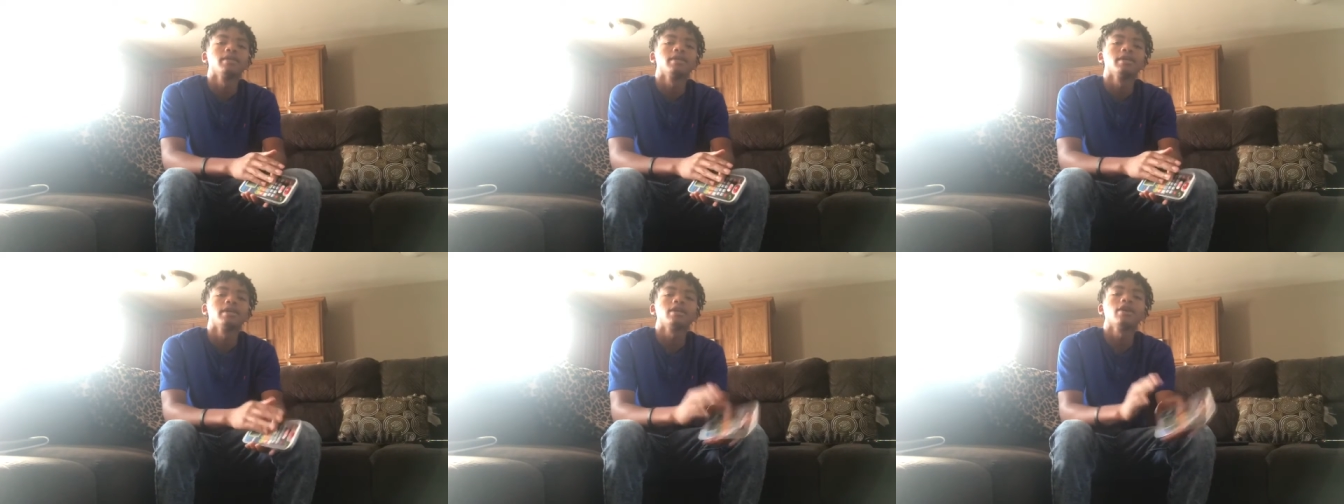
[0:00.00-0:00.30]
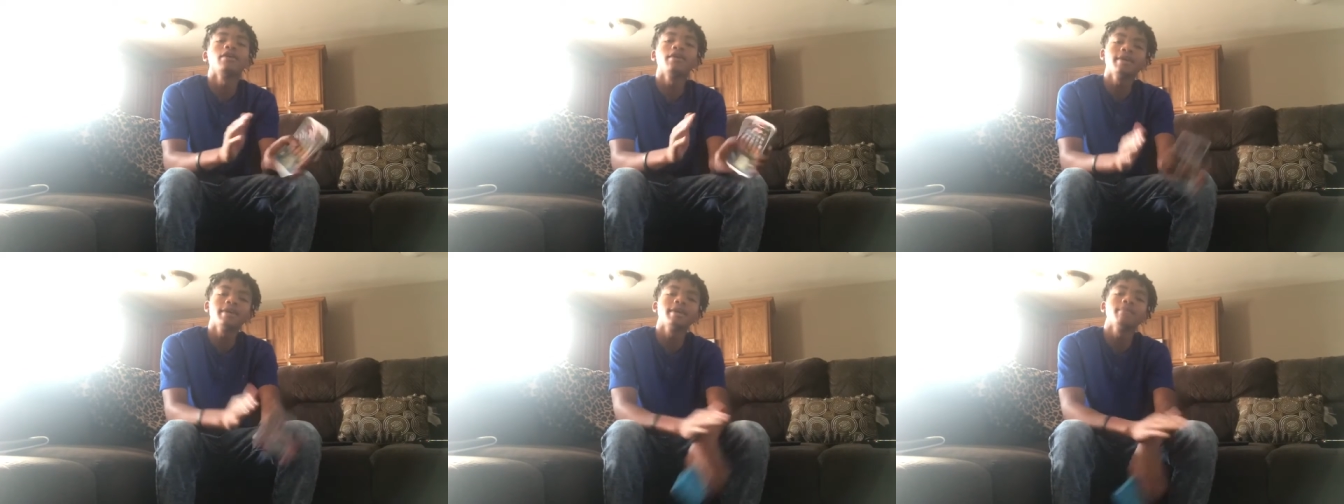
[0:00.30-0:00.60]
Yeah,
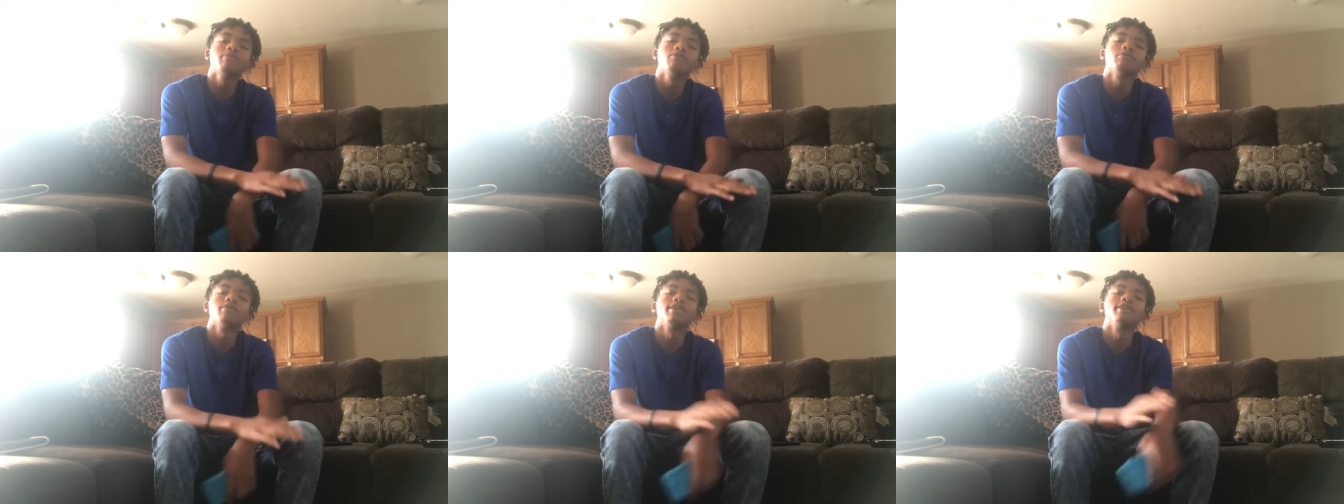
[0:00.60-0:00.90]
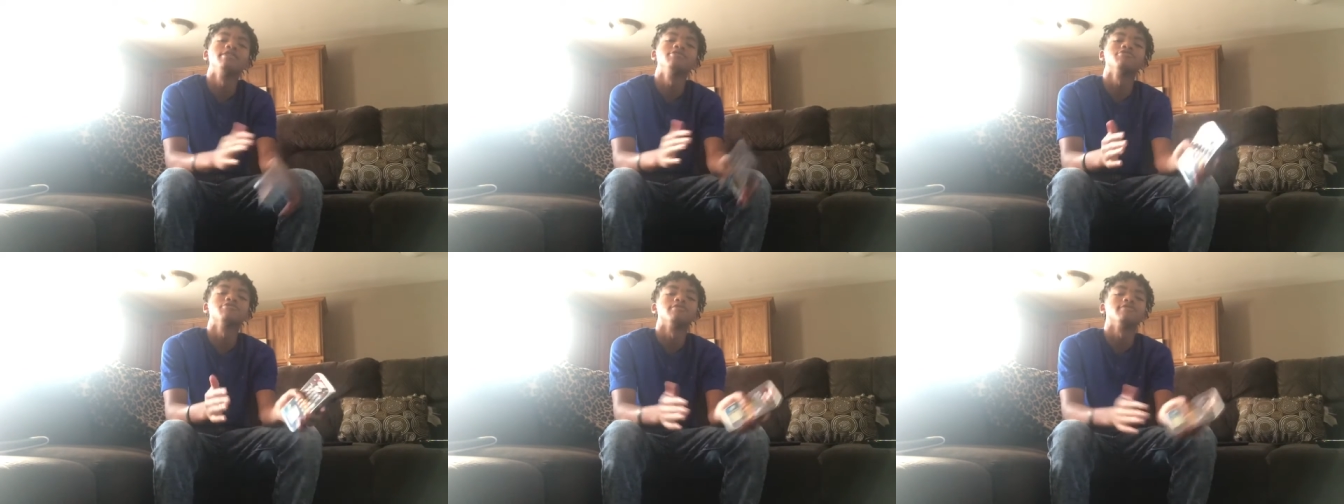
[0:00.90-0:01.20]
go and give me
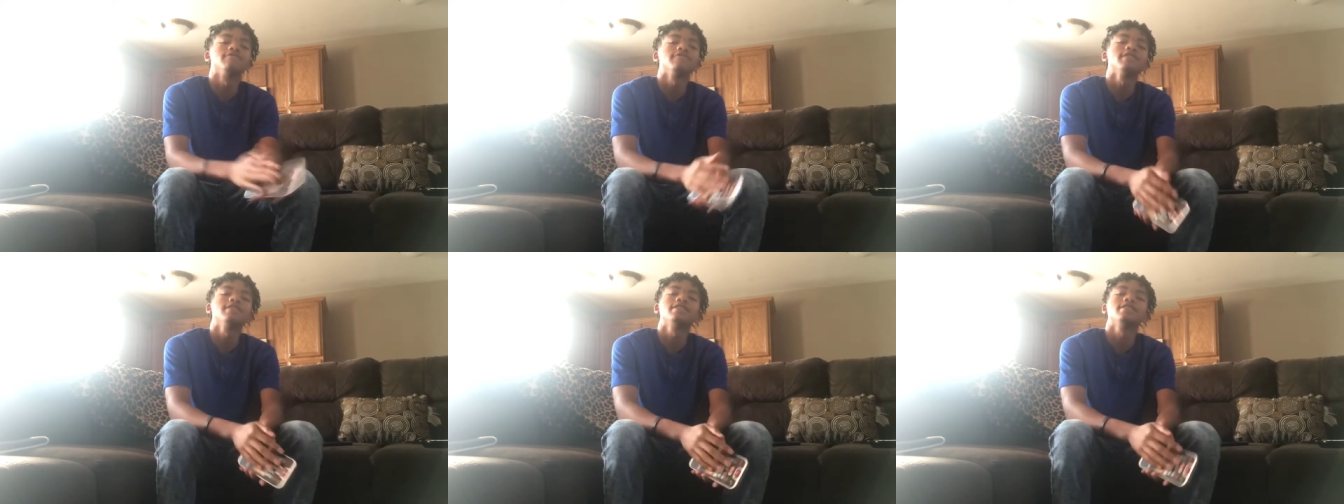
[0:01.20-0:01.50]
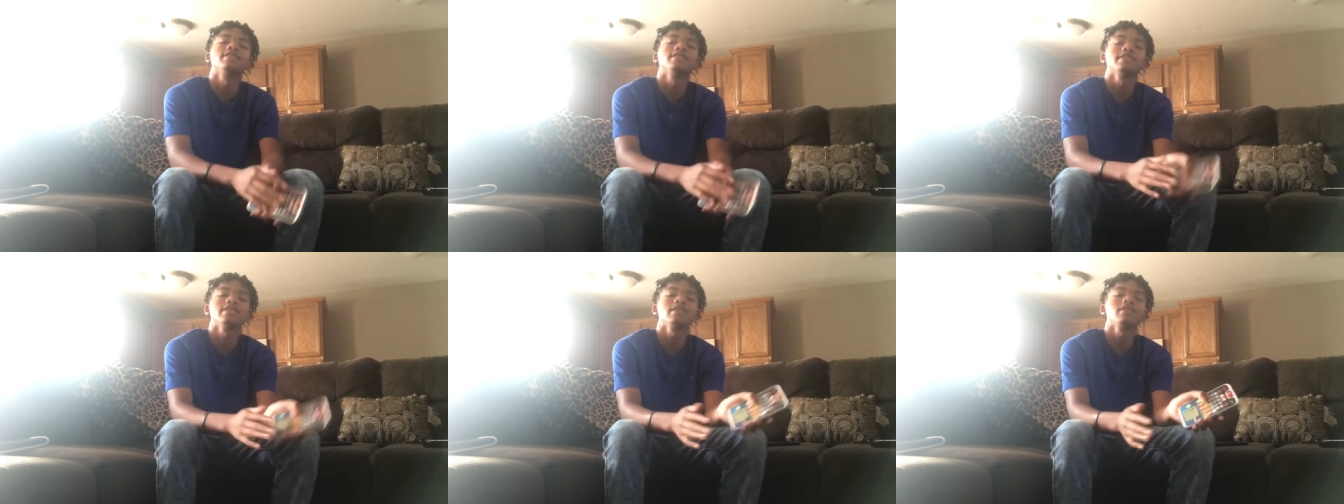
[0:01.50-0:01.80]

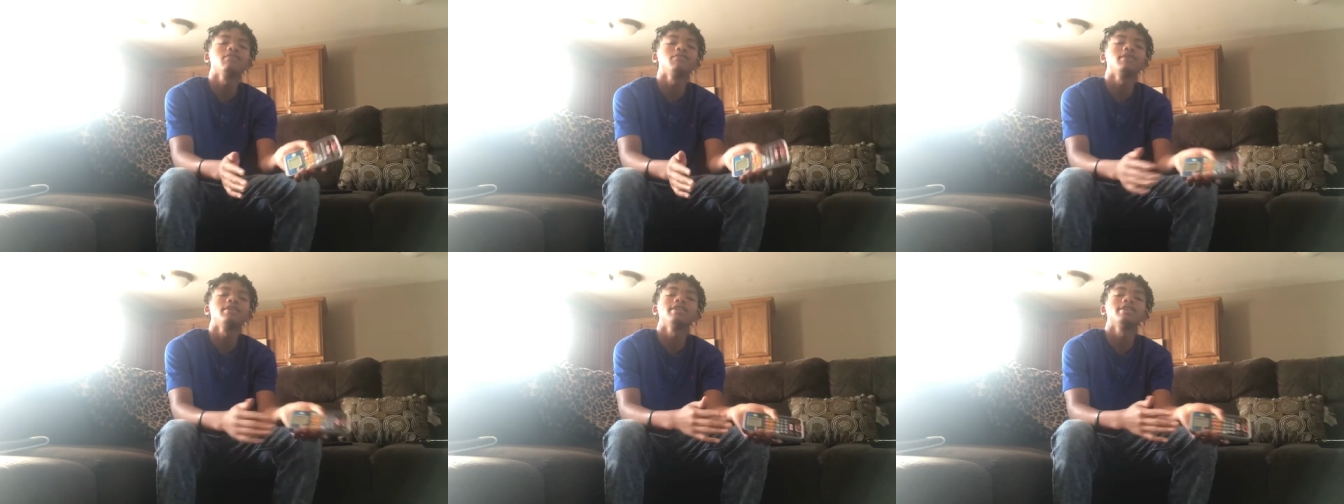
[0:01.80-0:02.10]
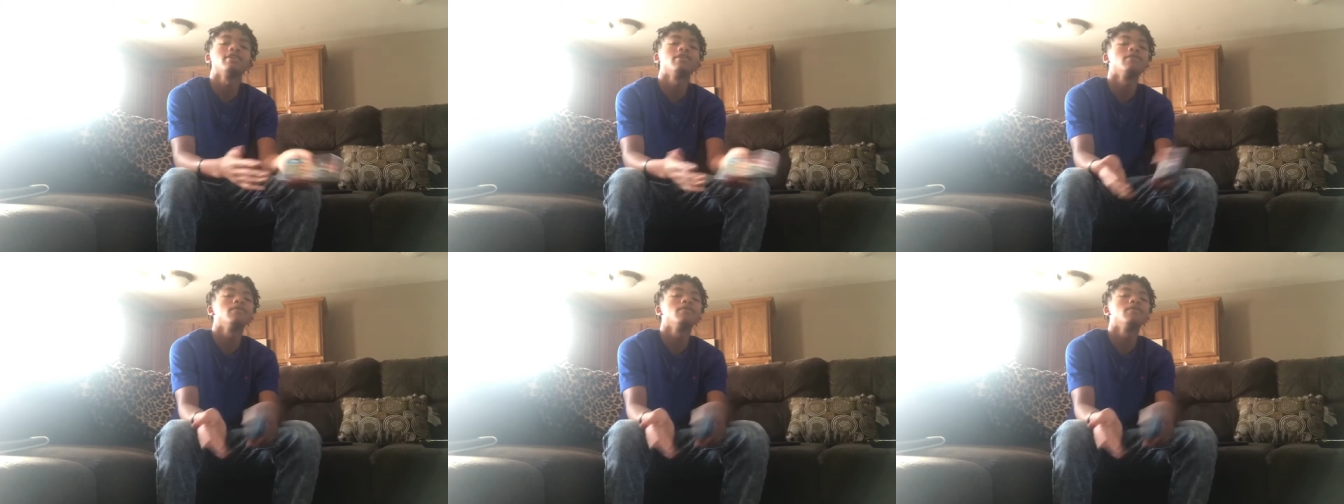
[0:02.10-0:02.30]
150. Tell one of your